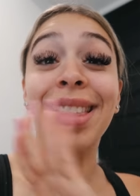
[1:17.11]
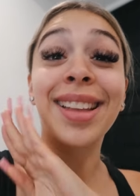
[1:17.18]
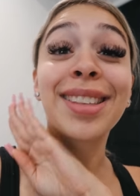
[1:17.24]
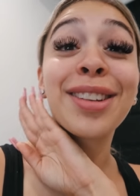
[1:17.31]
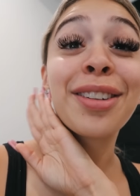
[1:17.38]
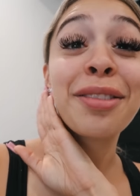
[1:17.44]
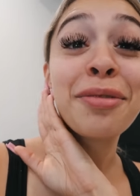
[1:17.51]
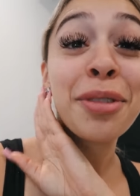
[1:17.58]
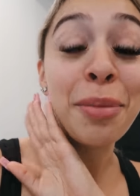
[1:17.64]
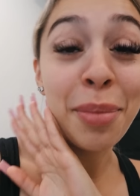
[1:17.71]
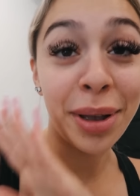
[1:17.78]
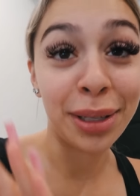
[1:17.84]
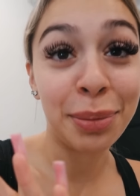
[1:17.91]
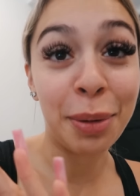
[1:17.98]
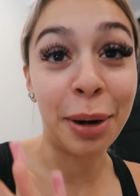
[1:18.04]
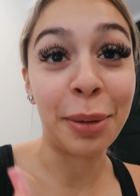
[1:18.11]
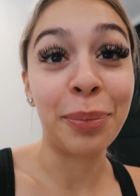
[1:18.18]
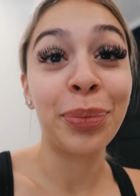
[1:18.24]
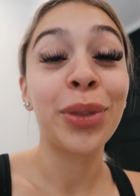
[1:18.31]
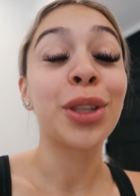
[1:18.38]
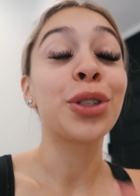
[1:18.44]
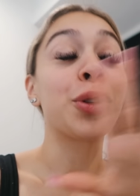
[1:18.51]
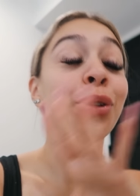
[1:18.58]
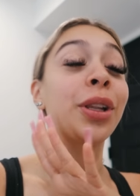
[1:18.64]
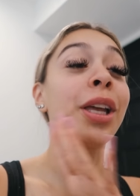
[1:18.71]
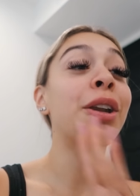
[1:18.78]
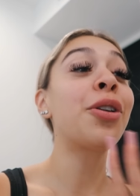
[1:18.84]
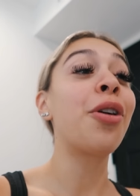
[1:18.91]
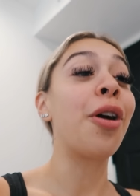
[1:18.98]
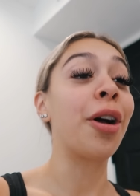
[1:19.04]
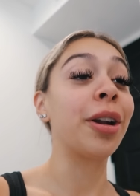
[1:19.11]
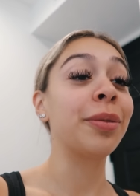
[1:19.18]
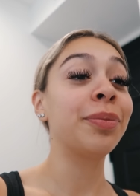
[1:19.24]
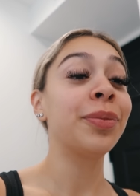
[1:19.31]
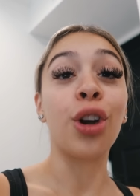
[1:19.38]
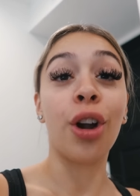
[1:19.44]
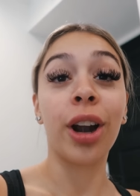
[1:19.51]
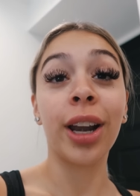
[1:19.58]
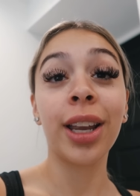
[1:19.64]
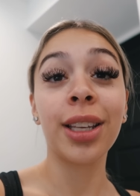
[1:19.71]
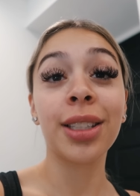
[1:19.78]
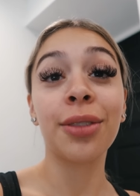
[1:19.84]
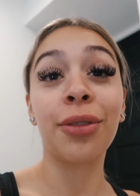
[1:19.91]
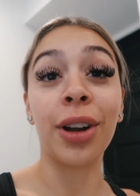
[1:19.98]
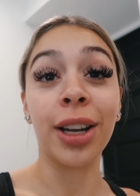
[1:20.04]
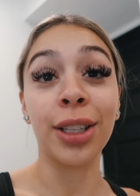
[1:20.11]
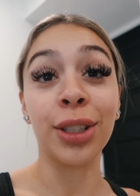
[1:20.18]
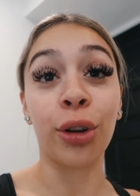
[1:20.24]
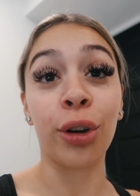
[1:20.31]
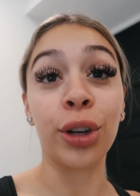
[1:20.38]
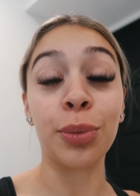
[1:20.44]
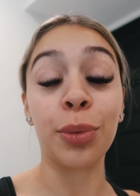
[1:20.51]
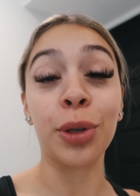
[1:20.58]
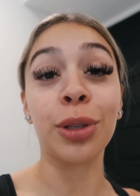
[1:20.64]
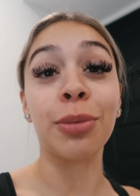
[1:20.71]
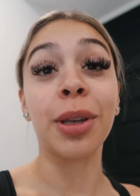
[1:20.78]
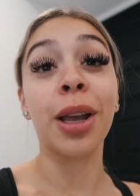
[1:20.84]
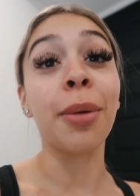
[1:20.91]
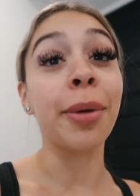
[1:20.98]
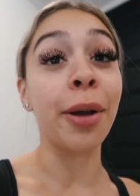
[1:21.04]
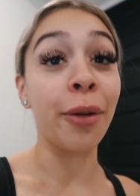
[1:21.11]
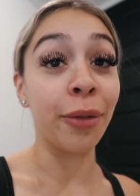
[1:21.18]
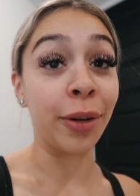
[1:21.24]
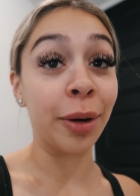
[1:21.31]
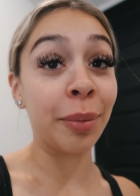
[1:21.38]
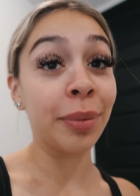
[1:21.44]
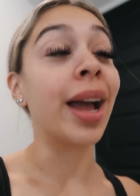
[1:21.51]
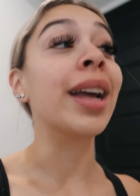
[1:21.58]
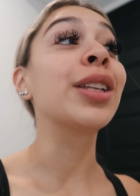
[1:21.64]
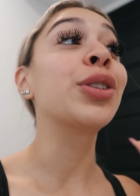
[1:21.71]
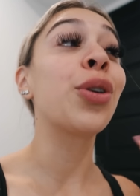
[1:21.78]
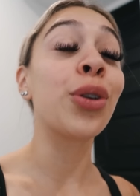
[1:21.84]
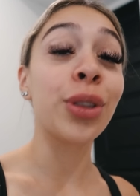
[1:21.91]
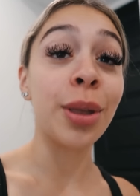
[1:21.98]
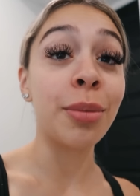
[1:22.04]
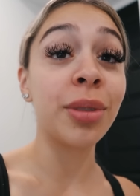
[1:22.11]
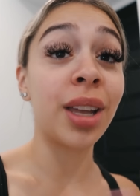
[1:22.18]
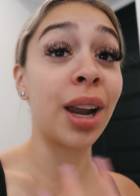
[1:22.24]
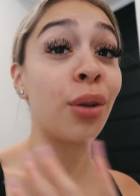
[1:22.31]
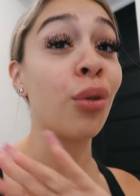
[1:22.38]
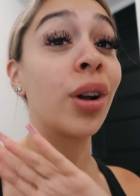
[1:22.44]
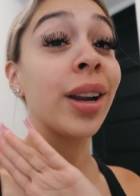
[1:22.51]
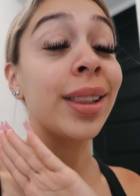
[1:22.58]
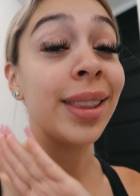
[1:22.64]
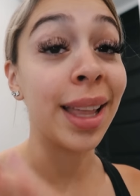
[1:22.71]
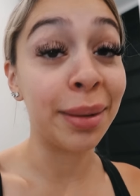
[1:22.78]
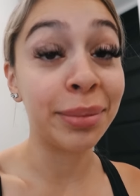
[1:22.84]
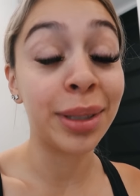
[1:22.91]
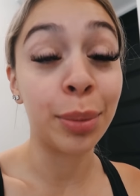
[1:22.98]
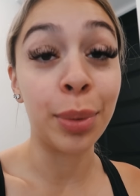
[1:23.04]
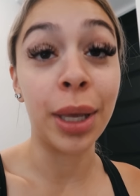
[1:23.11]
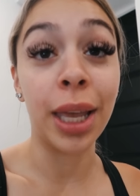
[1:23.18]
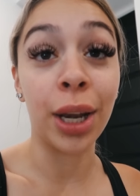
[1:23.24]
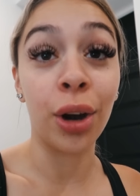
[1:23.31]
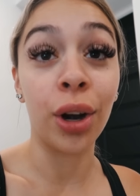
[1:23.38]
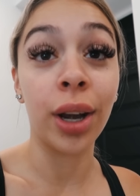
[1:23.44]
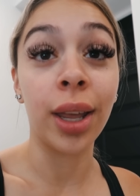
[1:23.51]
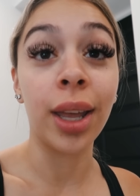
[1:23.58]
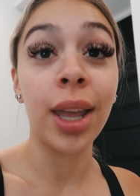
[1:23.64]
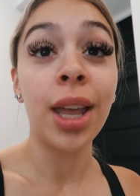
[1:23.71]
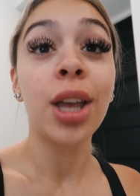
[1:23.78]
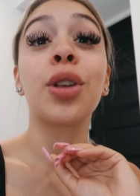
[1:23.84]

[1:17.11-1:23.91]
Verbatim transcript: And that's not even the best part. So later on, Garik's friends are supposed to be coming over. I told them that I wanted them to be in on it.